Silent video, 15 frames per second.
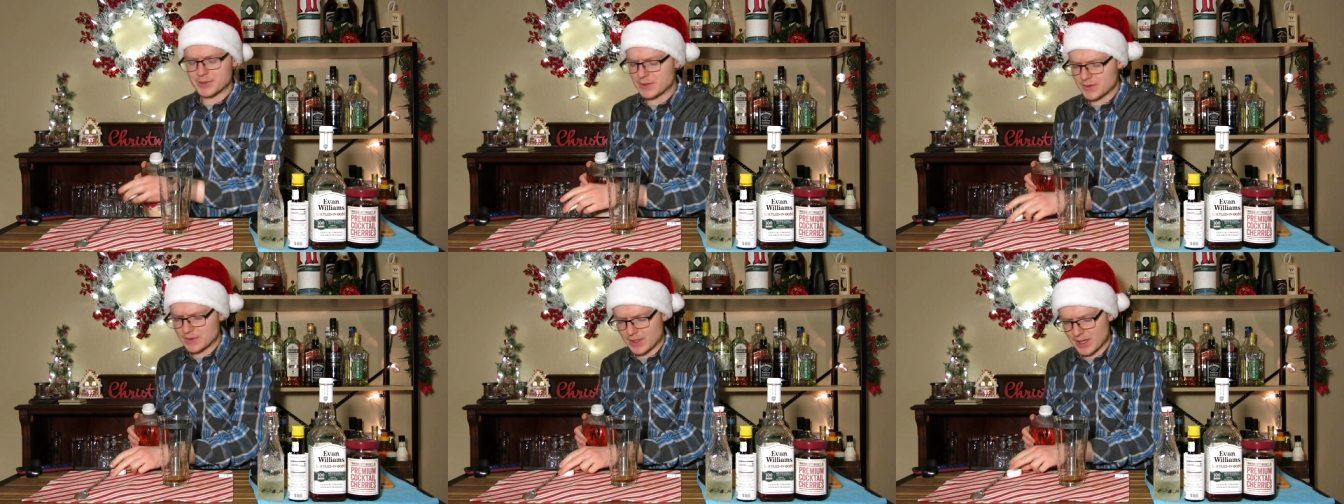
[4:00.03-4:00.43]

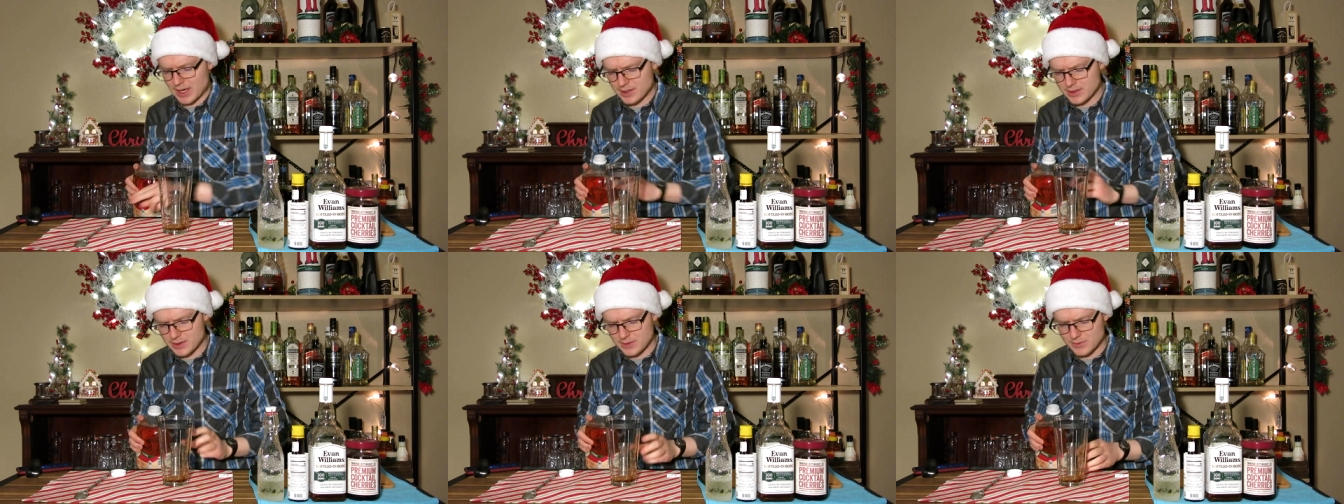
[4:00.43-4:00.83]
juice that I
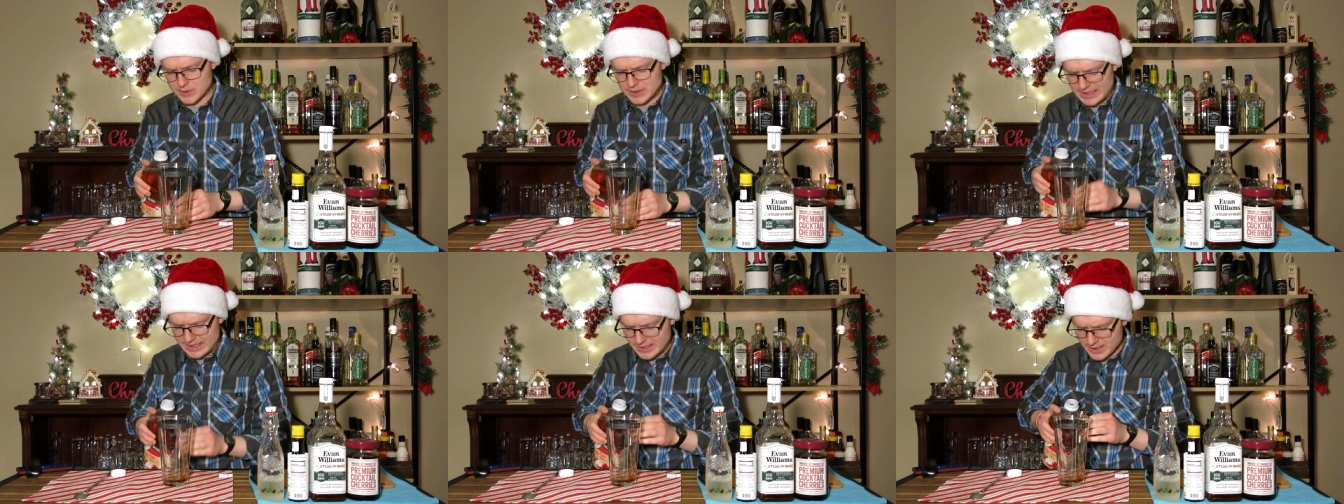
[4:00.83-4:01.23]

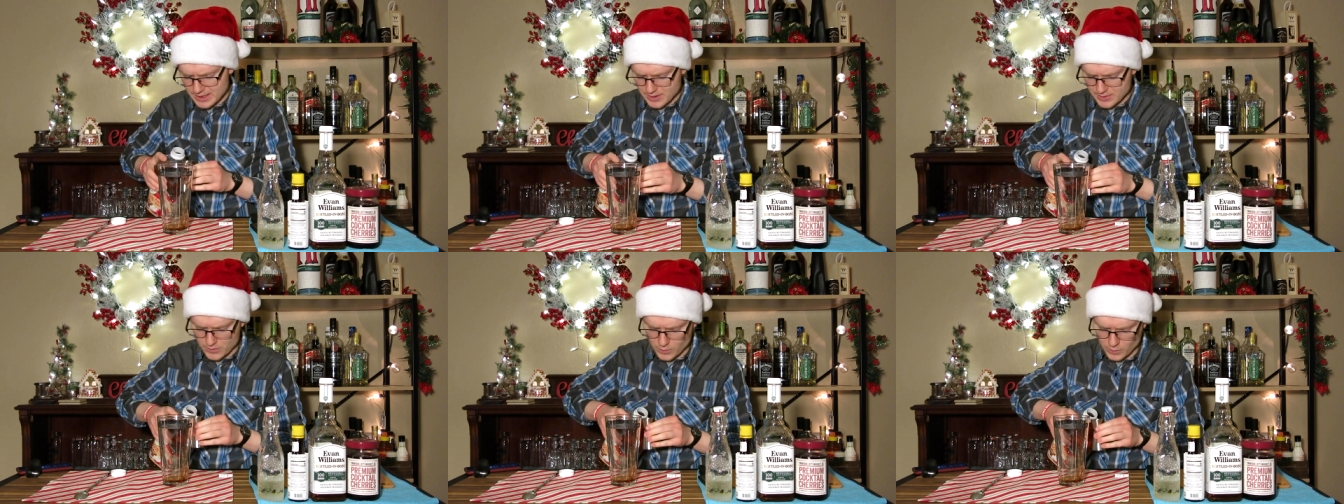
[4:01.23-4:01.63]
used
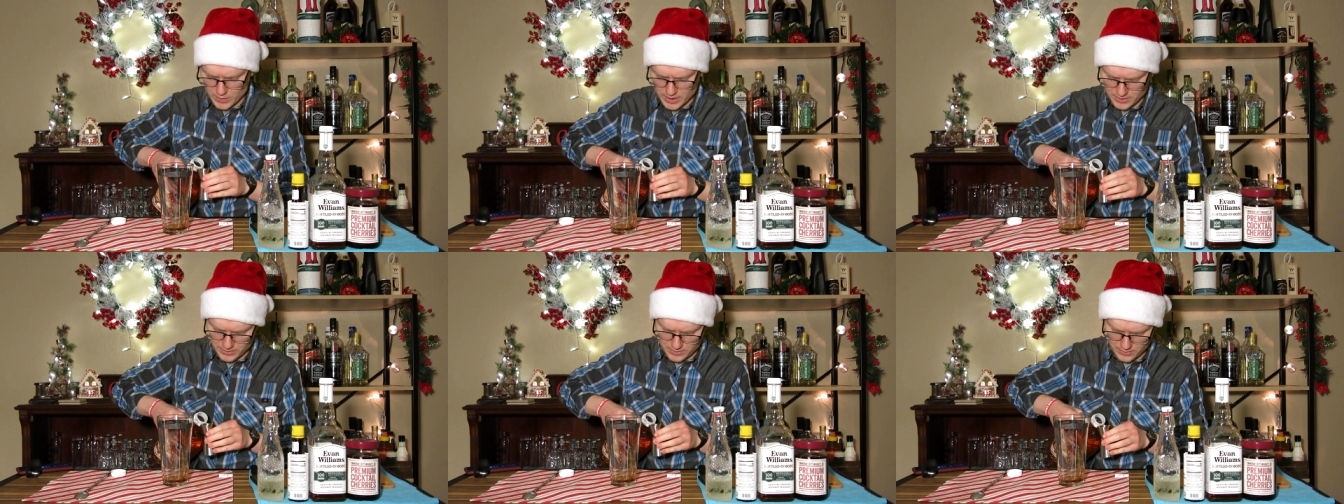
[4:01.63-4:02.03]

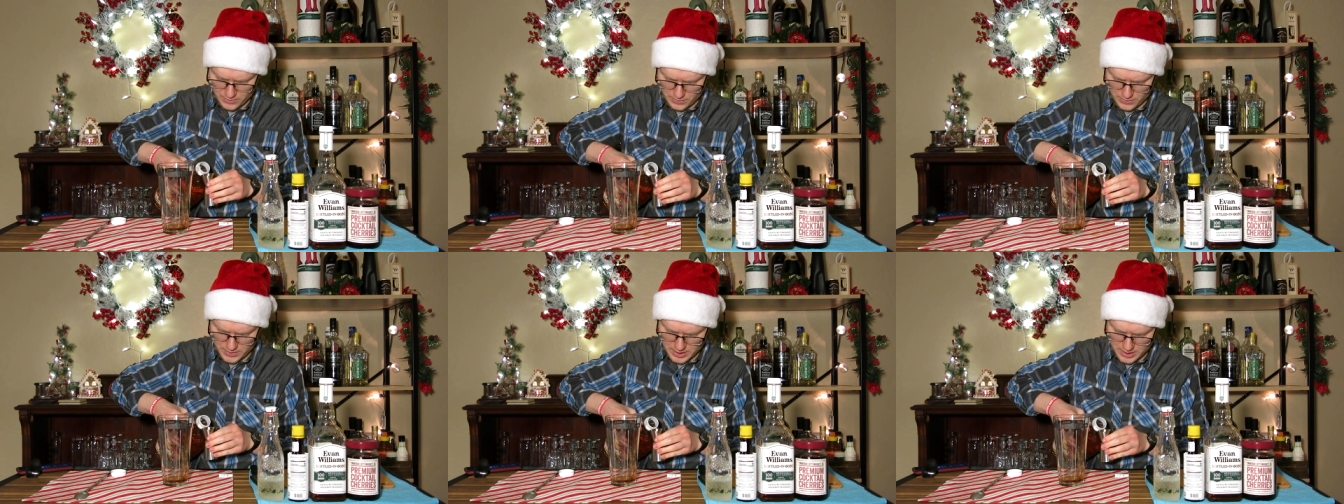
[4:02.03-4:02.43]
with
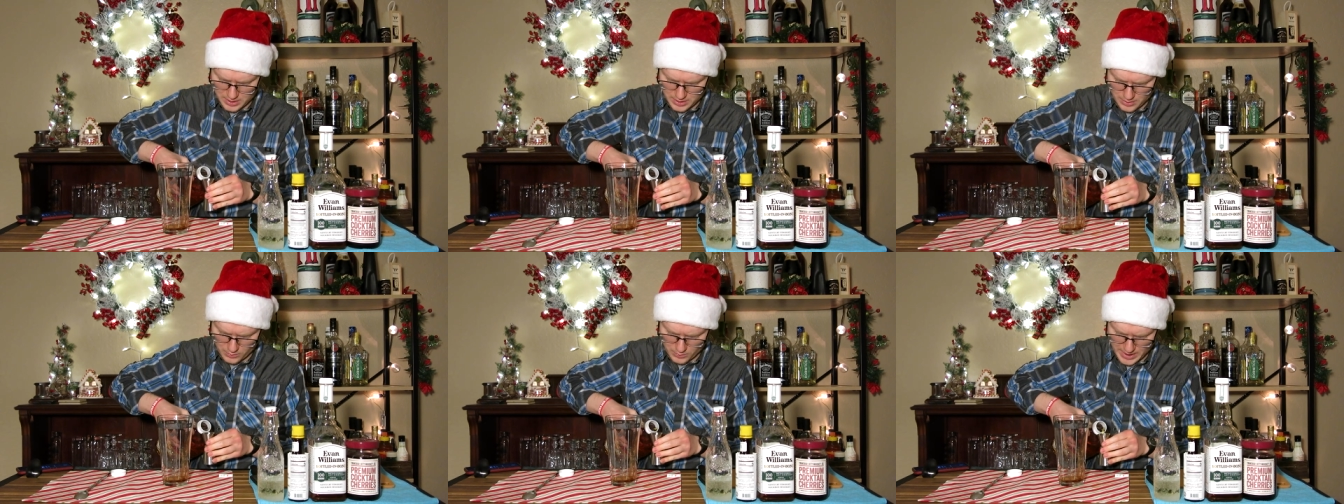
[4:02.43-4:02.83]
the
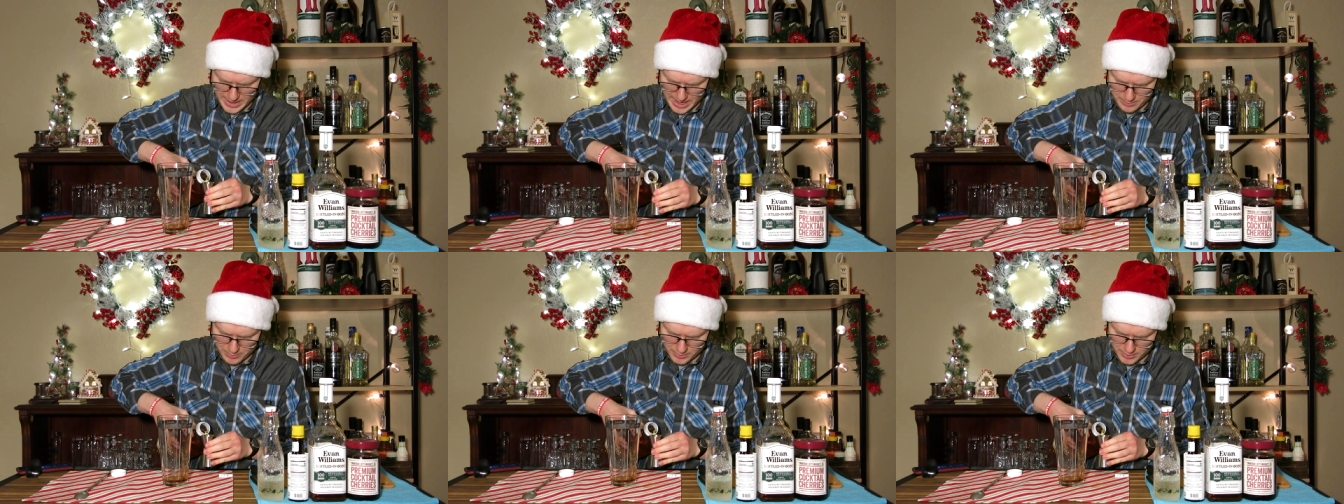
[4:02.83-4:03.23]
Red
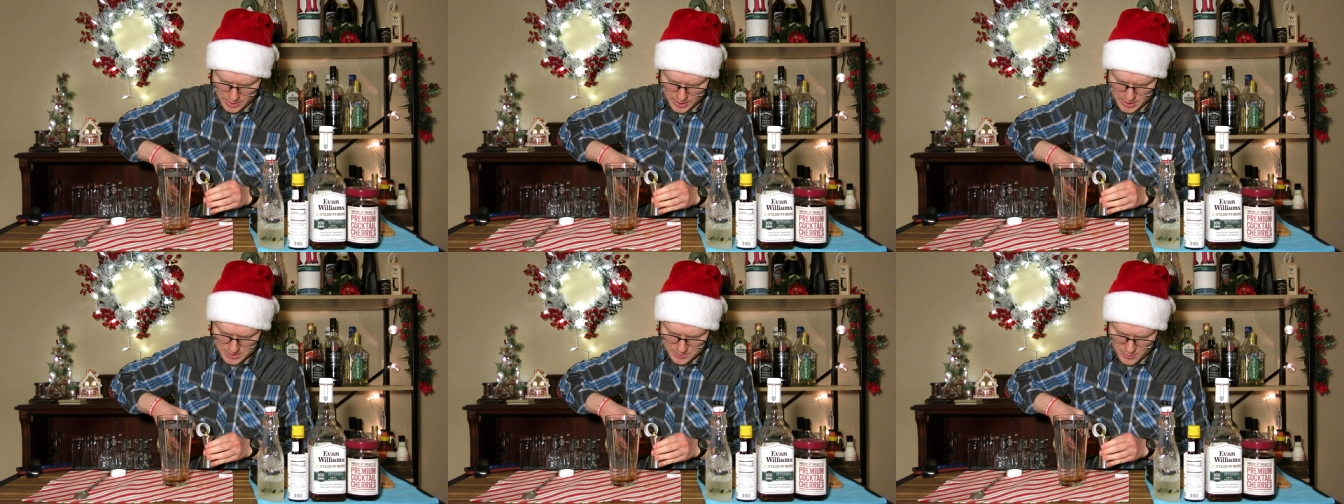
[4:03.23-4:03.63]
Apple
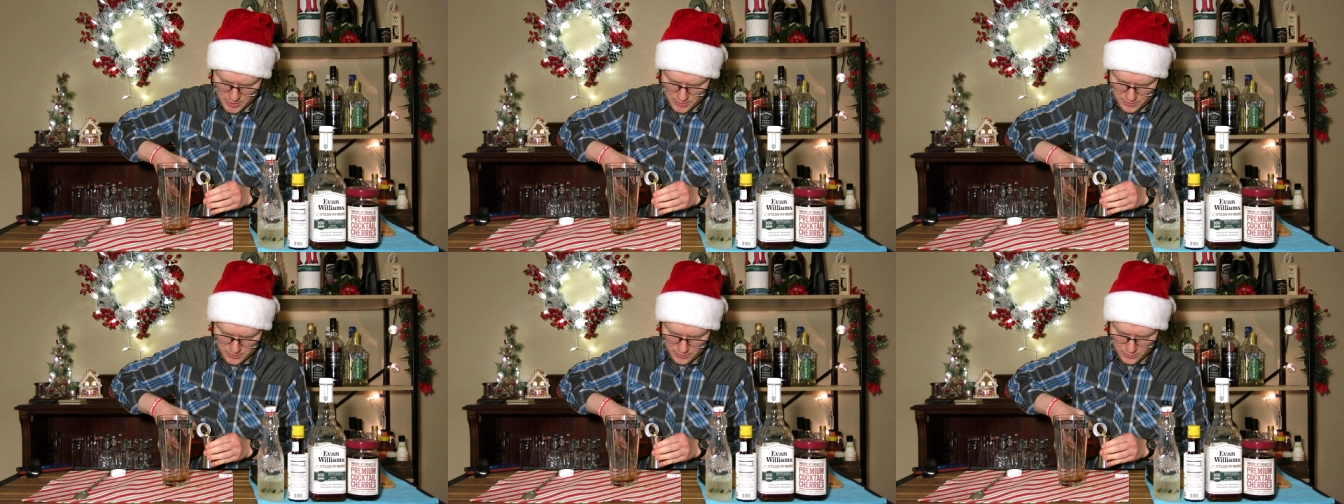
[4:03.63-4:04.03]

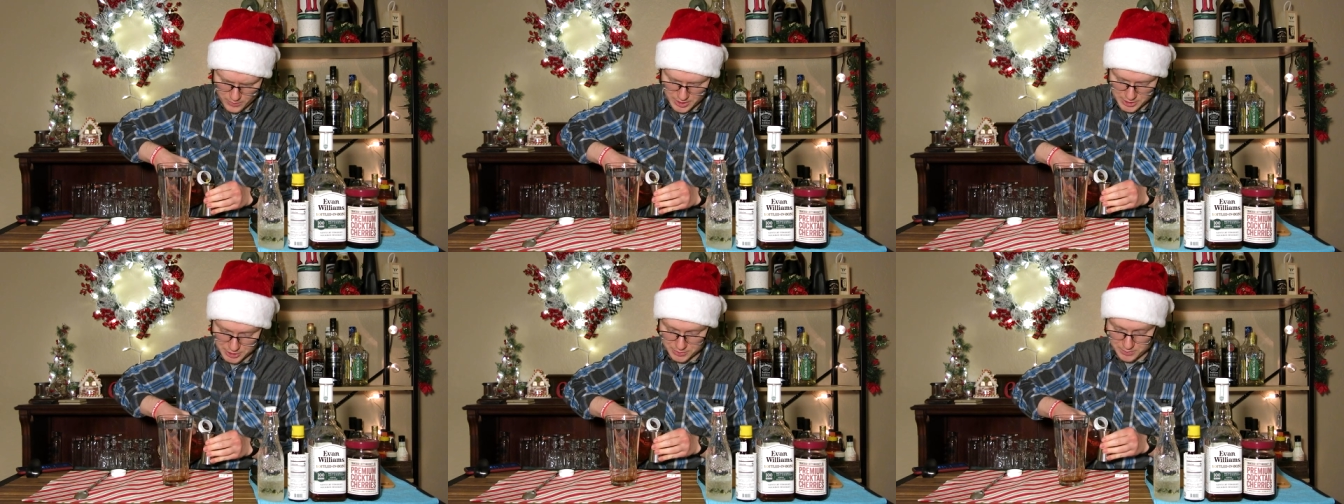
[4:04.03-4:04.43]
Cosmo,
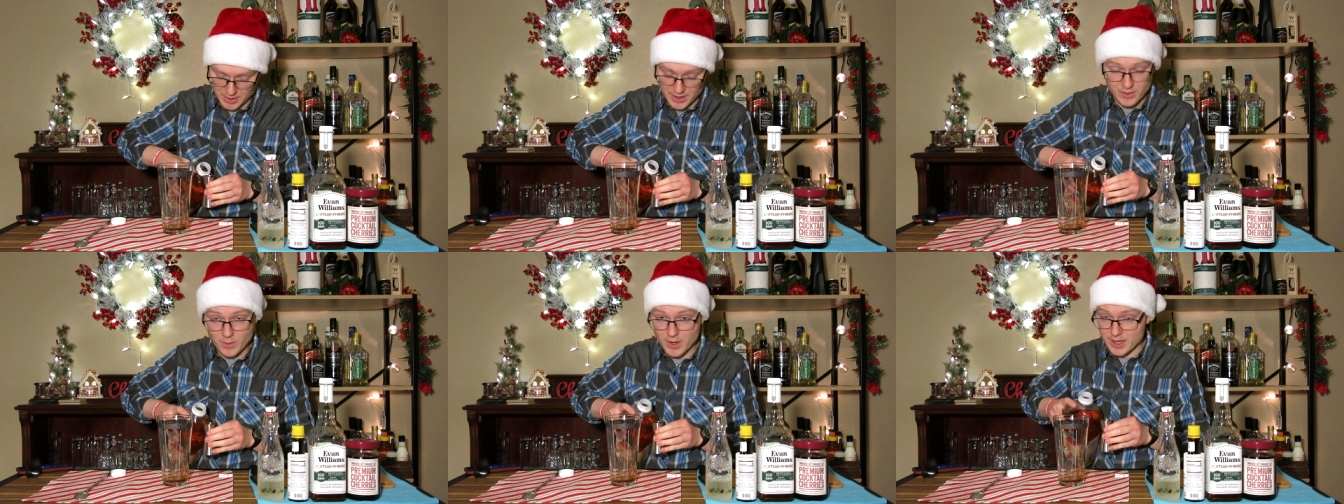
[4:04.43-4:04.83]
which,
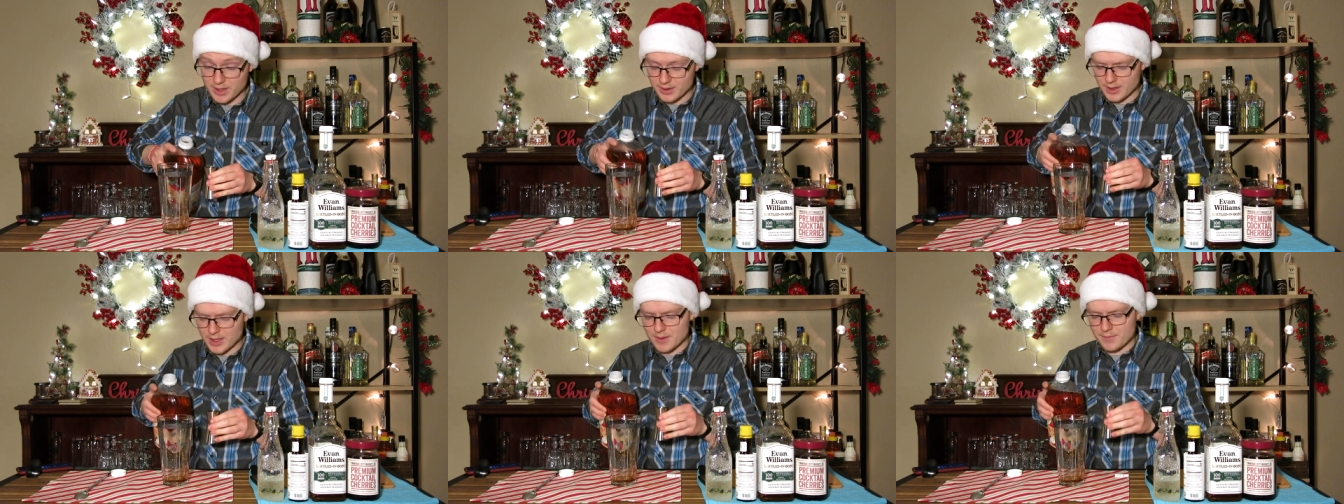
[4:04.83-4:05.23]
by the way,